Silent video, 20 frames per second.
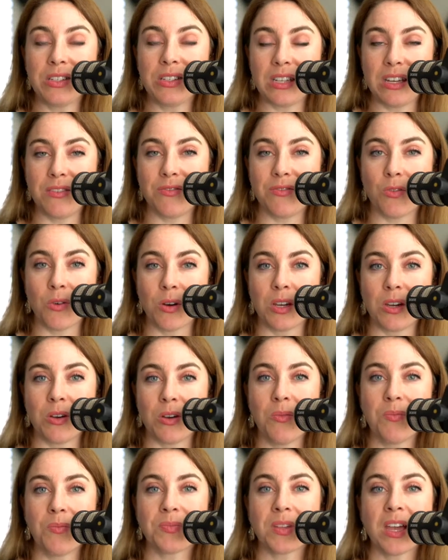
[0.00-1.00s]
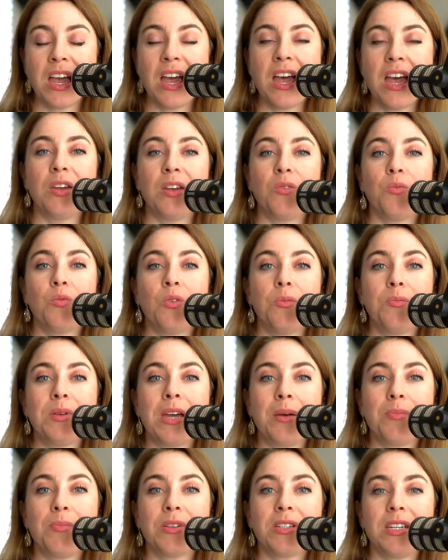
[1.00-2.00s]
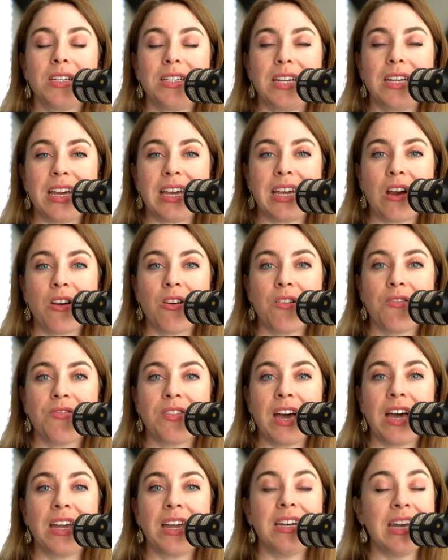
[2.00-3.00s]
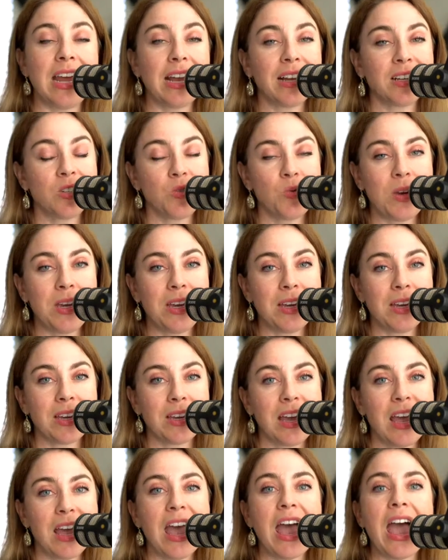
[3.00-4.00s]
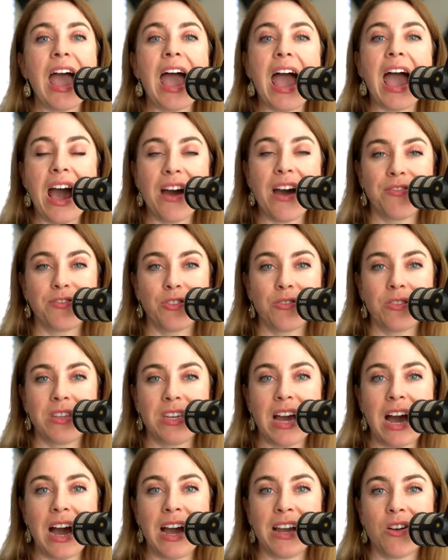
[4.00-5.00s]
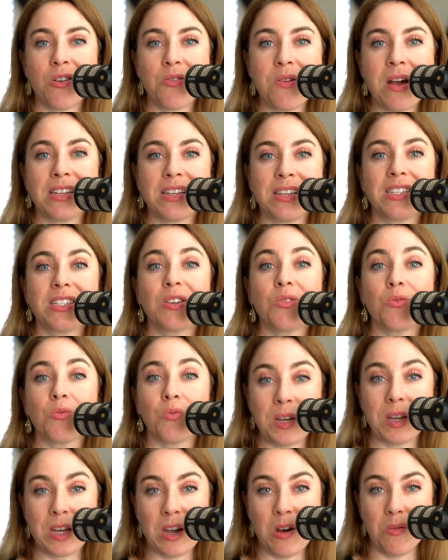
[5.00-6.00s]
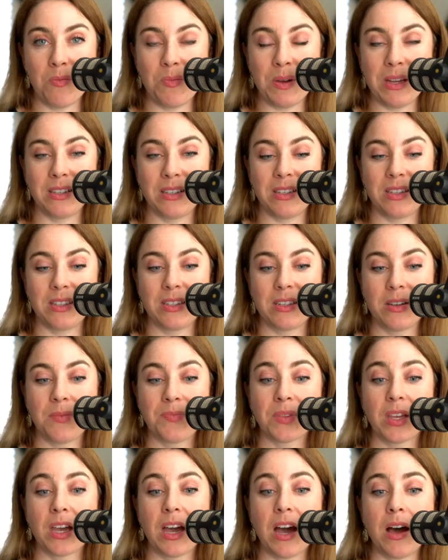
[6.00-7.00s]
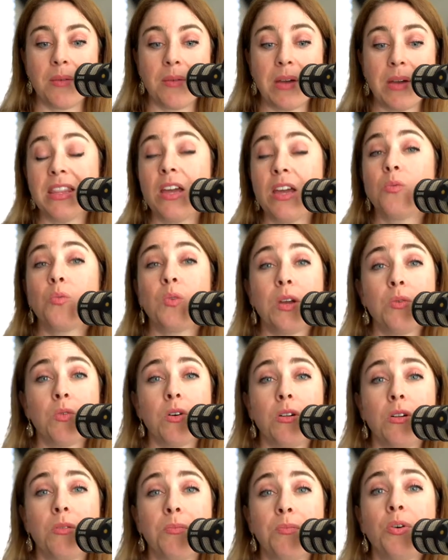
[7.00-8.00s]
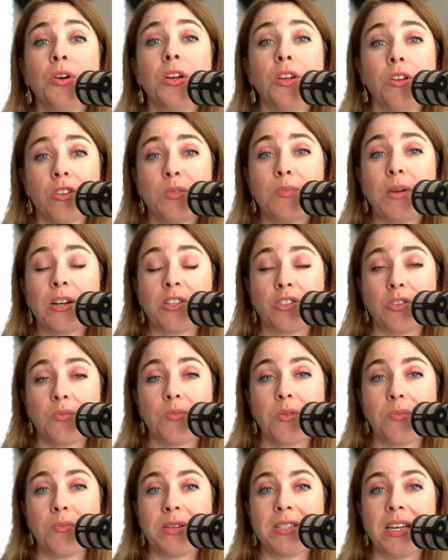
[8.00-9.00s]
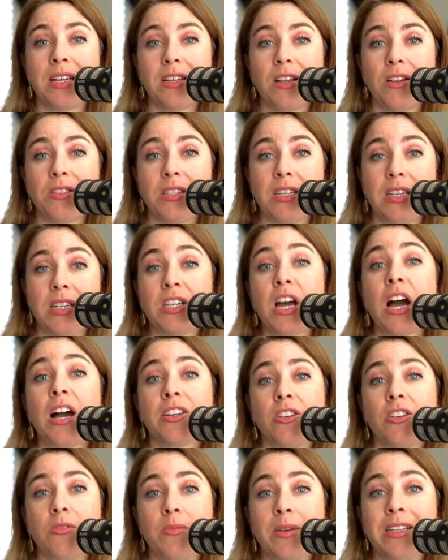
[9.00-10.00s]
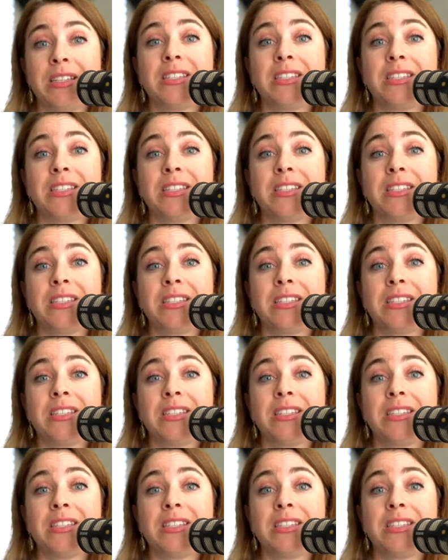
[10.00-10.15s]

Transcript: for you, then we'll be able to take care of that next week after the IRS reopens. And then we will put your Special Purpose LLC documents